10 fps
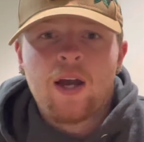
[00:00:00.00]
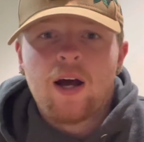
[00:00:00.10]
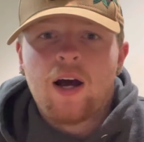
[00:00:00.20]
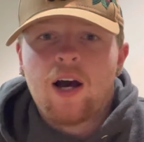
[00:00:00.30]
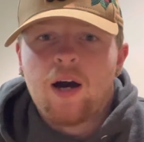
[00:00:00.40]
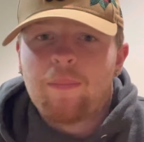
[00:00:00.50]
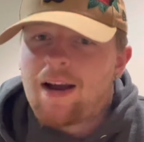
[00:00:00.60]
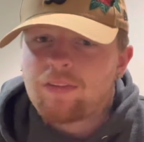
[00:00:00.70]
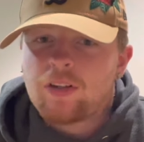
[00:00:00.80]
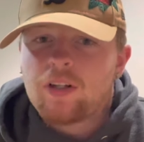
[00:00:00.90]

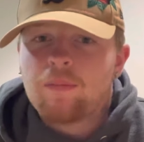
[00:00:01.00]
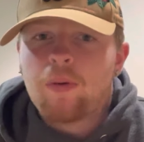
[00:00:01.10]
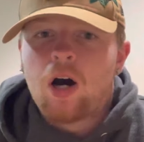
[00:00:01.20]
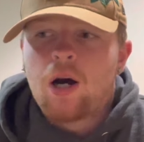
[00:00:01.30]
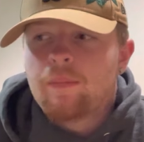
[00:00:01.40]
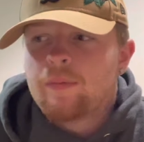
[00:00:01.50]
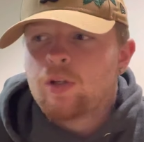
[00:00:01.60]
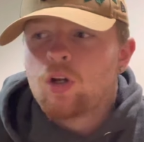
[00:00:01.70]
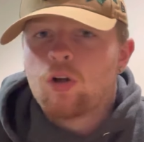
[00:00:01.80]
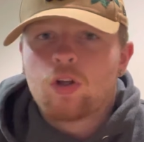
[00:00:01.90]
After the bomb,
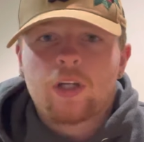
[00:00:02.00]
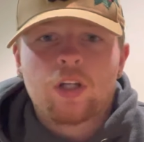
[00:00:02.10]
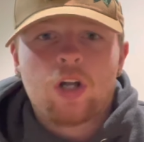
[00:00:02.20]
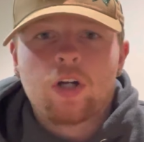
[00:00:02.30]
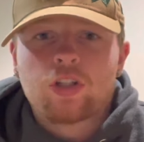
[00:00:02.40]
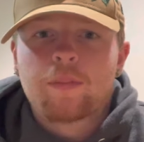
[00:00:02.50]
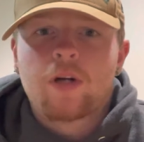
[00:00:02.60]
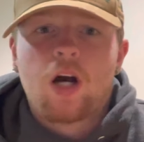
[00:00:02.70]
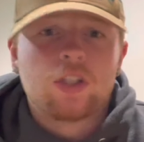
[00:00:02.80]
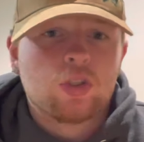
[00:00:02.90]
you look at long-term
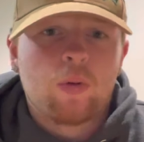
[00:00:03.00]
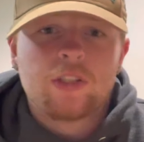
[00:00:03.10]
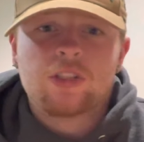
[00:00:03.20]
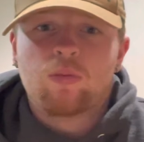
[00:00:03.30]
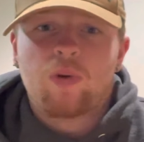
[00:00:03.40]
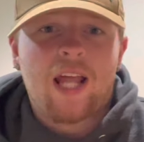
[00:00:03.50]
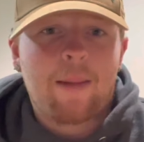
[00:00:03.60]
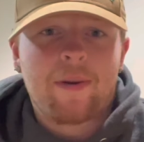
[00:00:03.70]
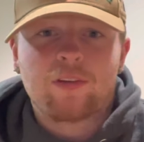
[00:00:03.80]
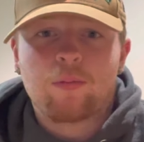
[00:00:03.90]
consequences of what
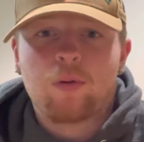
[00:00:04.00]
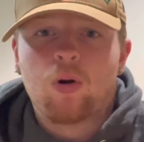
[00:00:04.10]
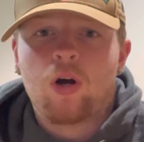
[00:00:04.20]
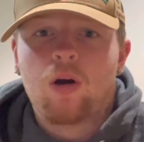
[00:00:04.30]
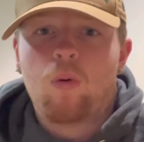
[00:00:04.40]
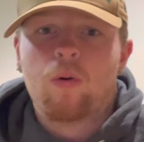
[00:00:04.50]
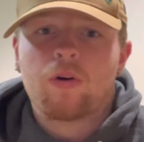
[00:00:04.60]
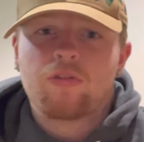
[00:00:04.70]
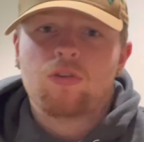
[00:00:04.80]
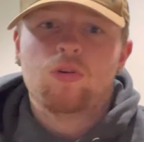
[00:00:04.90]
happened after World
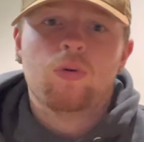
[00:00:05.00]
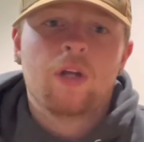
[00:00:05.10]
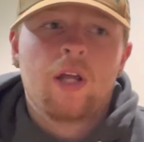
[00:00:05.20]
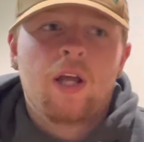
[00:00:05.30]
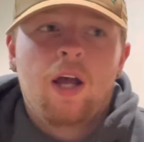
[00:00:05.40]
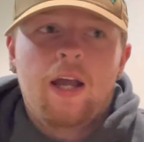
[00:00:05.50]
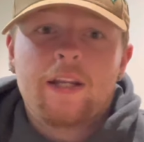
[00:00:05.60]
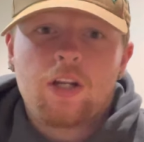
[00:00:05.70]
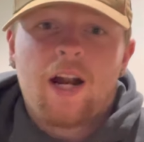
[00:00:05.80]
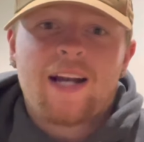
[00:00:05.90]
War II
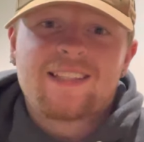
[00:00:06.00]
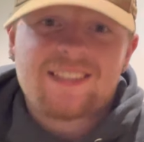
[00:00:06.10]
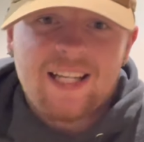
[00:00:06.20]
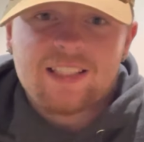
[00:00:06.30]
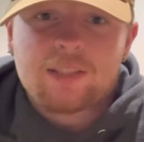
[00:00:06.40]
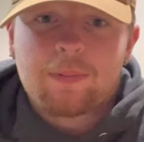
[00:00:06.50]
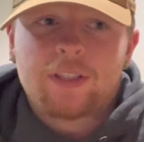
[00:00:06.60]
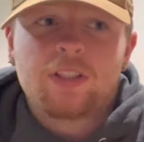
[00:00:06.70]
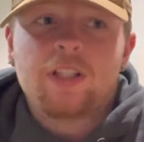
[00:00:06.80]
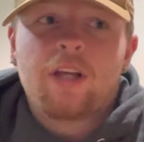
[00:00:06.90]
in the United States,
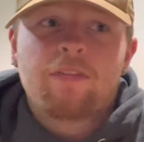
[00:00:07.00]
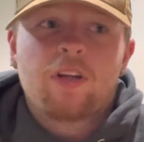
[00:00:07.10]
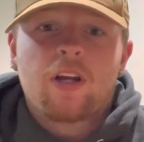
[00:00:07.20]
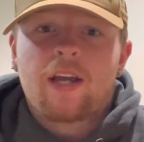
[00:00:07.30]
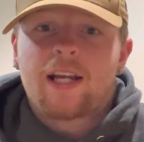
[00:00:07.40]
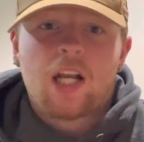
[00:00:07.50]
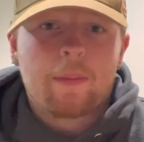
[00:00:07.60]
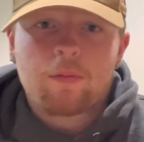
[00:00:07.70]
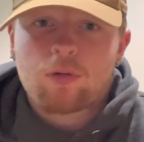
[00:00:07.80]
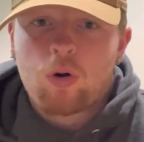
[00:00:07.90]
especially. You have your
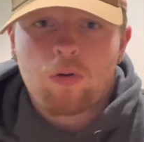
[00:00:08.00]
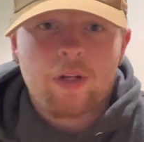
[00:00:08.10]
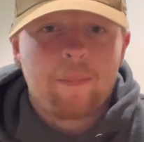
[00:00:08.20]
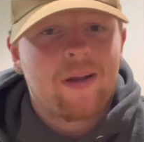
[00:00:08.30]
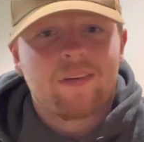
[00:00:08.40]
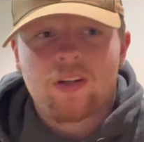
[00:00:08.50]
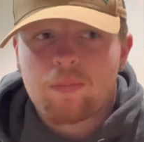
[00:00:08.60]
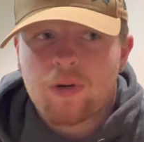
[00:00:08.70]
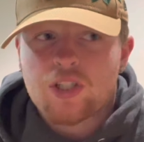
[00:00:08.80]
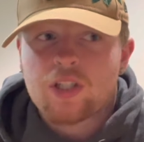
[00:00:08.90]
economic growth coming out of the
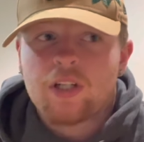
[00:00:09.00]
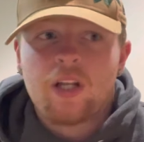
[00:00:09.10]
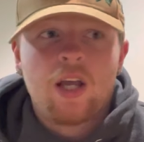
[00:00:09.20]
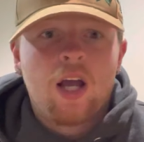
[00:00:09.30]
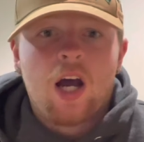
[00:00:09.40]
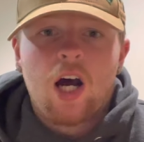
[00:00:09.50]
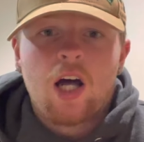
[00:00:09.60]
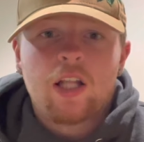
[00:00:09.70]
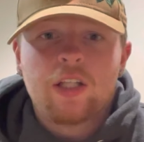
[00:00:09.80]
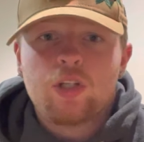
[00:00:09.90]
Depression,
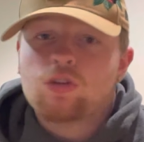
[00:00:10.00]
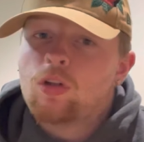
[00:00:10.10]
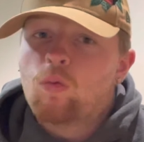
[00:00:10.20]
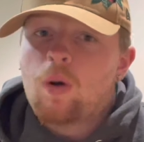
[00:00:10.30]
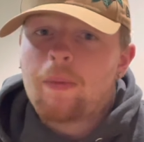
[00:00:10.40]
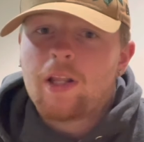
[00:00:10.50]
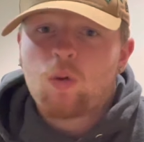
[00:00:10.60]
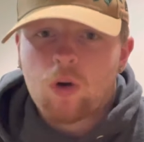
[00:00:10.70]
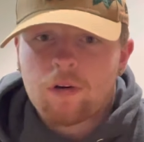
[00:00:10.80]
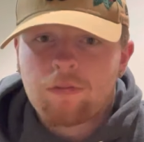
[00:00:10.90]
the use of the women in the
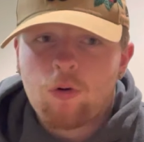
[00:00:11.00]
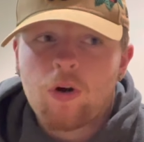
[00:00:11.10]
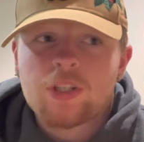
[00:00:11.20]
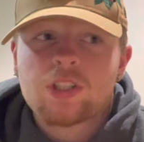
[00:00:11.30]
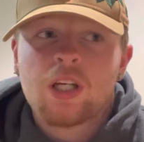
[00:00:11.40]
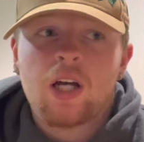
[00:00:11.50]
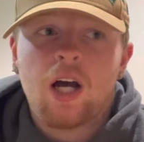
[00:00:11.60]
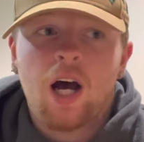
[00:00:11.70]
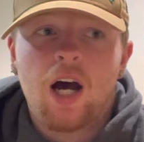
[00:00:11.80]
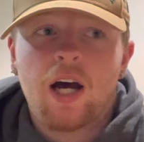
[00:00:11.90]
workforce,
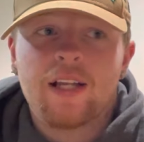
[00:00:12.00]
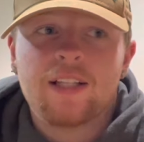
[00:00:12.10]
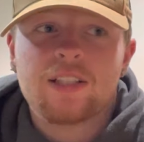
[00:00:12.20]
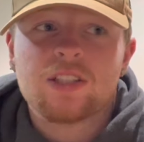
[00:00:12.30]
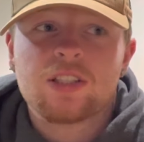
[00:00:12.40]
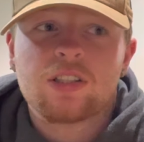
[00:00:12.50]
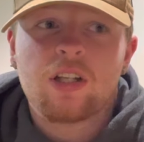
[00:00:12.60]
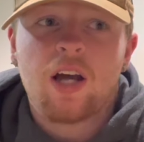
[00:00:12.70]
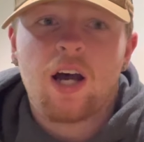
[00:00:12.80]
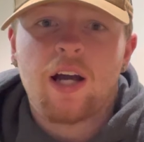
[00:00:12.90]

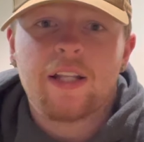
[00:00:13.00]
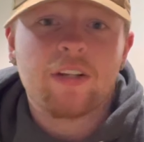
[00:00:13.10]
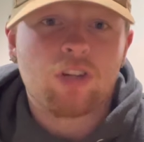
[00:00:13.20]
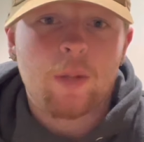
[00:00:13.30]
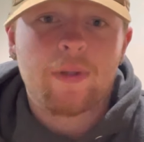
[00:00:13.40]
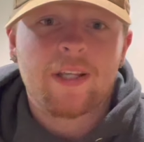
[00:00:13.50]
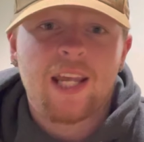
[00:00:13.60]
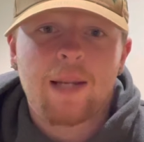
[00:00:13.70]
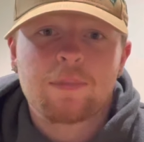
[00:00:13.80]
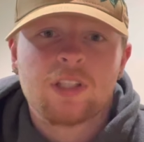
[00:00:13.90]
the internment
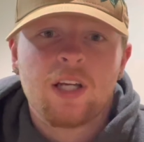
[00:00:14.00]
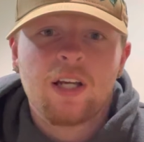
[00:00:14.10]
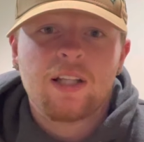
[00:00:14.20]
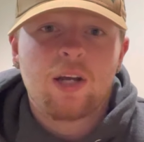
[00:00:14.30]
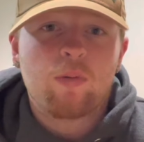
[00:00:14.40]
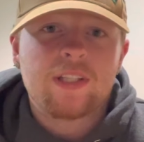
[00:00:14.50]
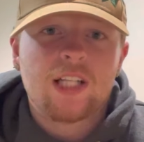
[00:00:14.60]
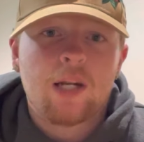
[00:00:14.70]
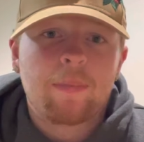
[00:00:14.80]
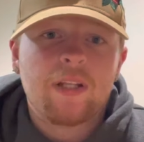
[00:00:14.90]
camps that we'd
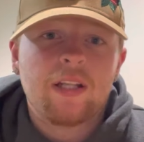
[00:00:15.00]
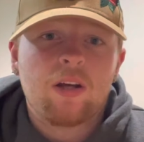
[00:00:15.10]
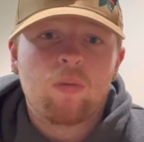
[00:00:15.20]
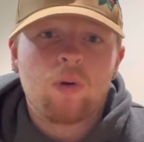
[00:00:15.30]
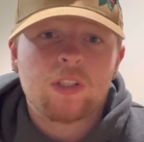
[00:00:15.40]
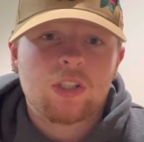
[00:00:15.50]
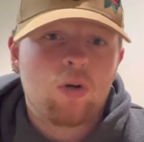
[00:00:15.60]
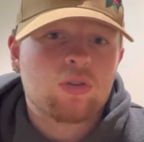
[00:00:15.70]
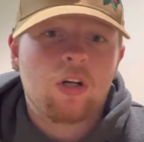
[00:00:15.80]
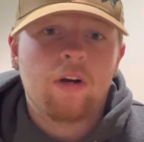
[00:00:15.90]
set up in the West
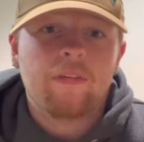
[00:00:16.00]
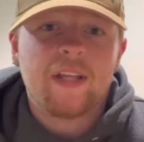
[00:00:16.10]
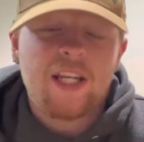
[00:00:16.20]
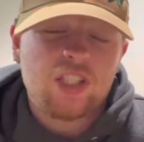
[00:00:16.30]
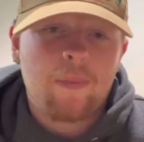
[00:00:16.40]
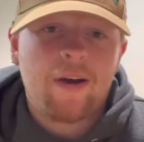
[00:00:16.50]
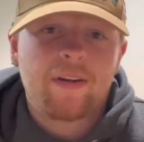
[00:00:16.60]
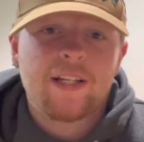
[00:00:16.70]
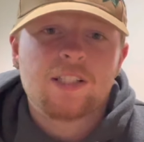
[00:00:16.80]
Coast of Asian Americans